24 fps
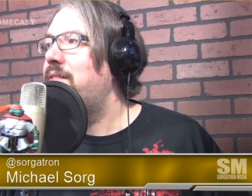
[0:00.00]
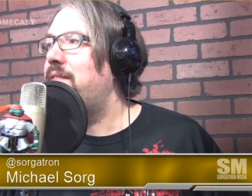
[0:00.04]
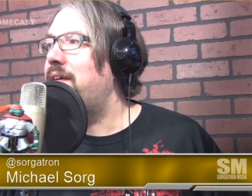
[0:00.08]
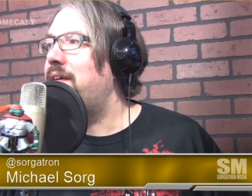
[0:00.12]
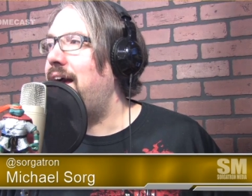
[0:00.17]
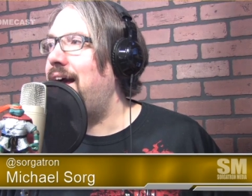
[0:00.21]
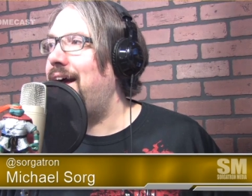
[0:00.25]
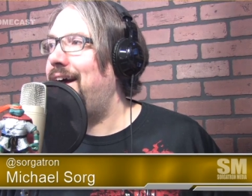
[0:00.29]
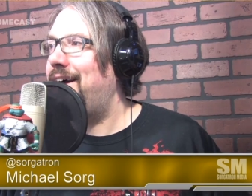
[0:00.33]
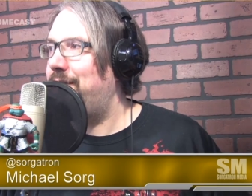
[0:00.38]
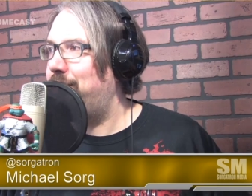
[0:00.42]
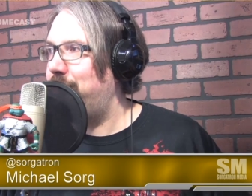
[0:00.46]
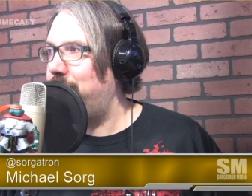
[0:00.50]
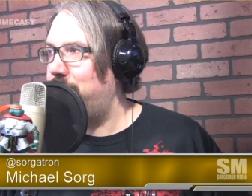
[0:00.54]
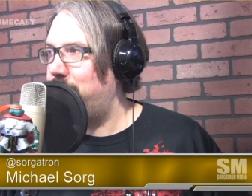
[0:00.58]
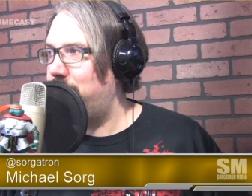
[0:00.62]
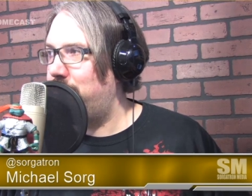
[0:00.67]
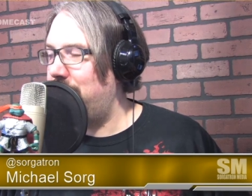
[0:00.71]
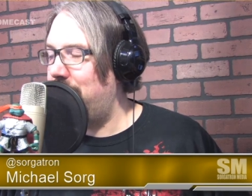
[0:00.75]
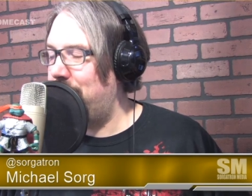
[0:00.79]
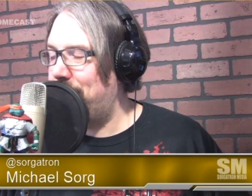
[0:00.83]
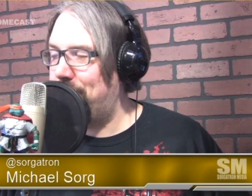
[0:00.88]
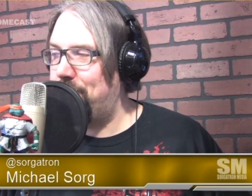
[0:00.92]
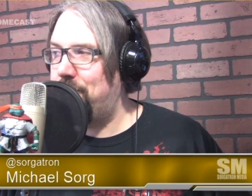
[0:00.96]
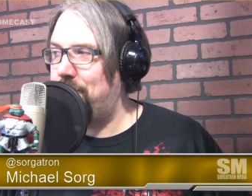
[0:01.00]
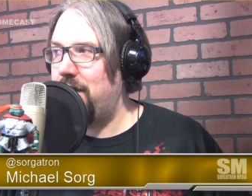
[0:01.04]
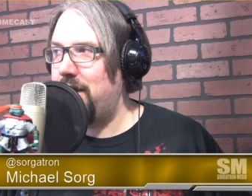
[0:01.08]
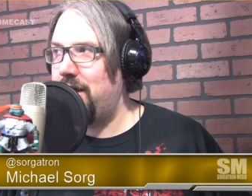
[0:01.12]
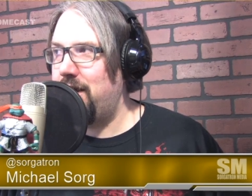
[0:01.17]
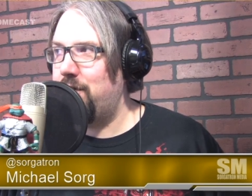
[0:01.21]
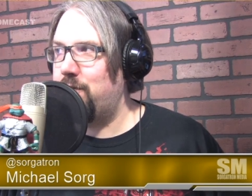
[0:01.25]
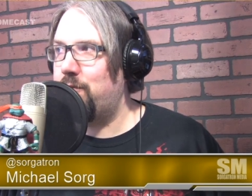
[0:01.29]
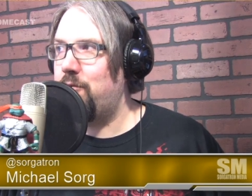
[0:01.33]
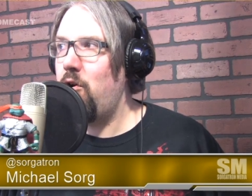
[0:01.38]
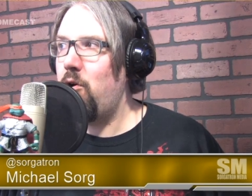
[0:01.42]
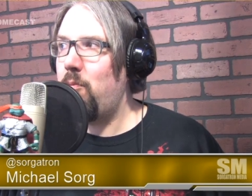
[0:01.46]
that we will have
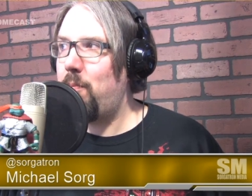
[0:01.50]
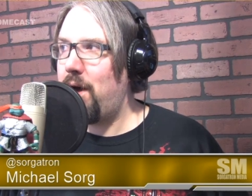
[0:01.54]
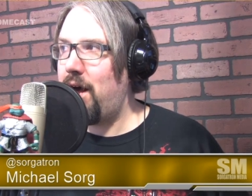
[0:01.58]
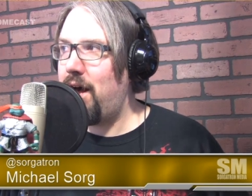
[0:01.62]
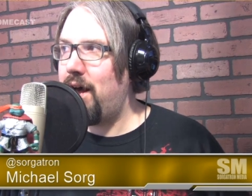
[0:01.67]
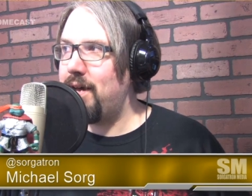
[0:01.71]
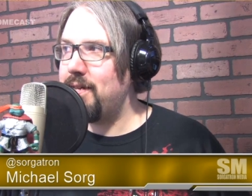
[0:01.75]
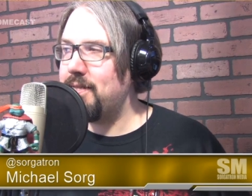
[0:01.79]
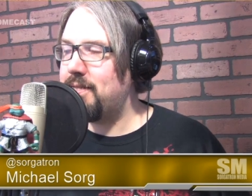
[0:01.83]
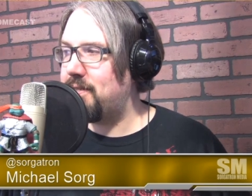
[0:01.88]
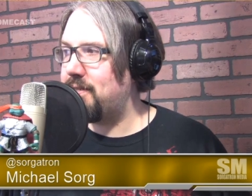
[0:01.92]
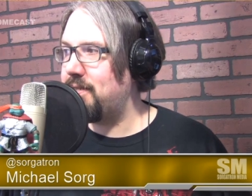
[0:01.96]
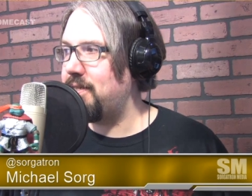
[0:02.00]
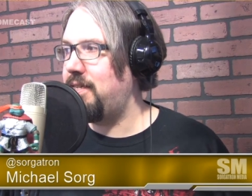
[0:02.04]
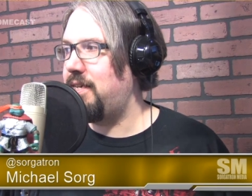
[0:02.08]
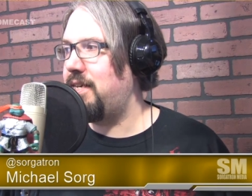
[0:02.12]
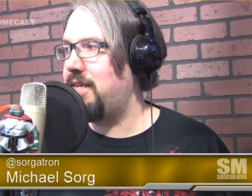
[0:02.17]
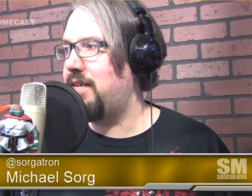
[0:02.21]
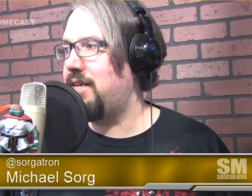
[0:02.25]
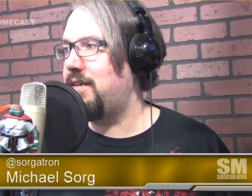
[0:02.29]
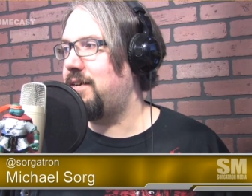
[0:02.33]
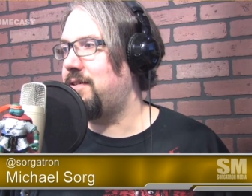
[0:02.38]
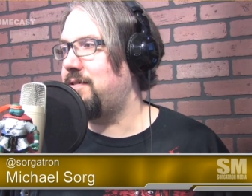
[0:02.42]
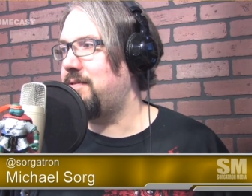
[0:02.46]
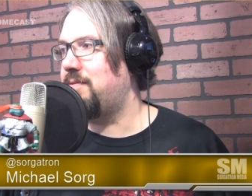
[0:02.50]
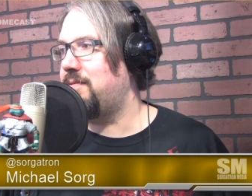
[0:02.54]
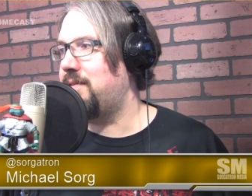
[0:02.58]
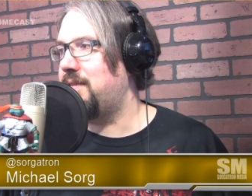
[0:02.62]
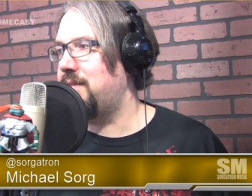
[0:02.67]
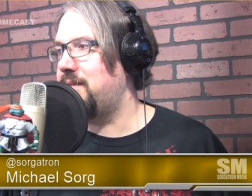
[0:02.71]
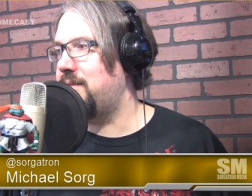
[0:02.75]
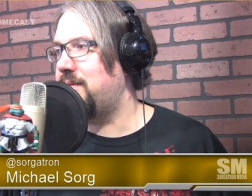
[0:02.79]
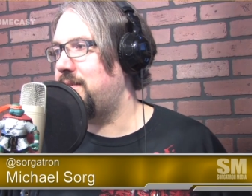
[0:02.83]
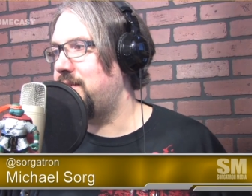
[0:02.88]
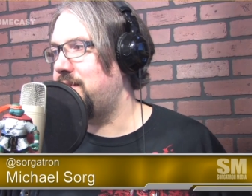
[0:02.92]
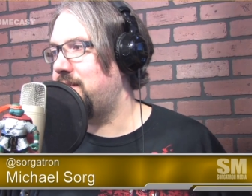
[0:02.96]
fighting robots. You know,
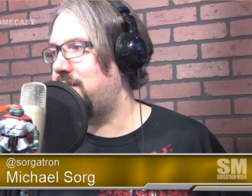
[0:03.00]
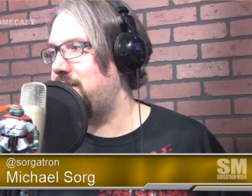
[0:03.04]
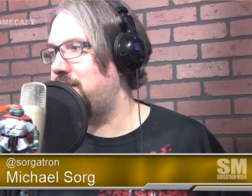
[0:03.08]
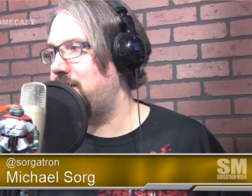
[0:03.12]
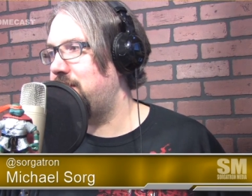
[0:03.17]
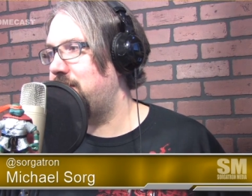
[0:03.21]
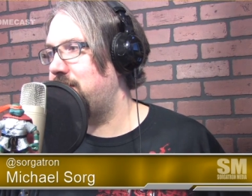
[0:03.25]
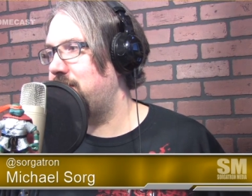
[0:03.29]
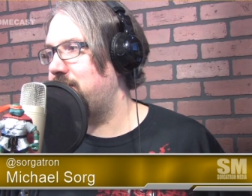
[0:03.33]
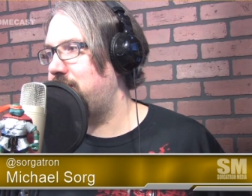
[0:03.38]
this this is